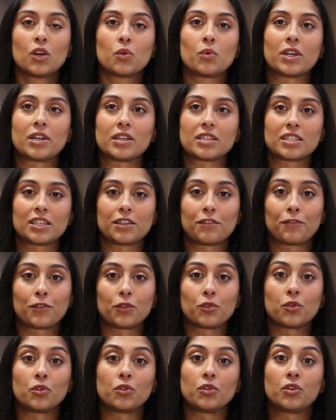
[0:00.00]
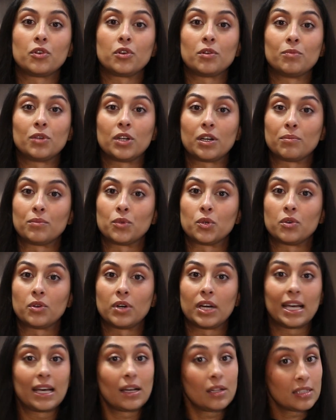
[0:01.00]
Whereas if you're a
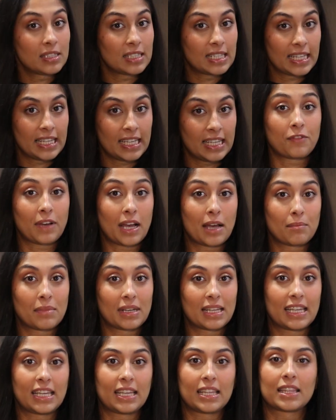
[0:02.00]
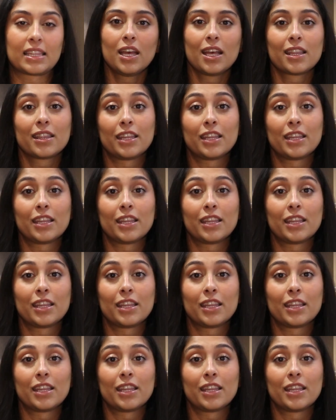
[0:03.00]
more elderly family,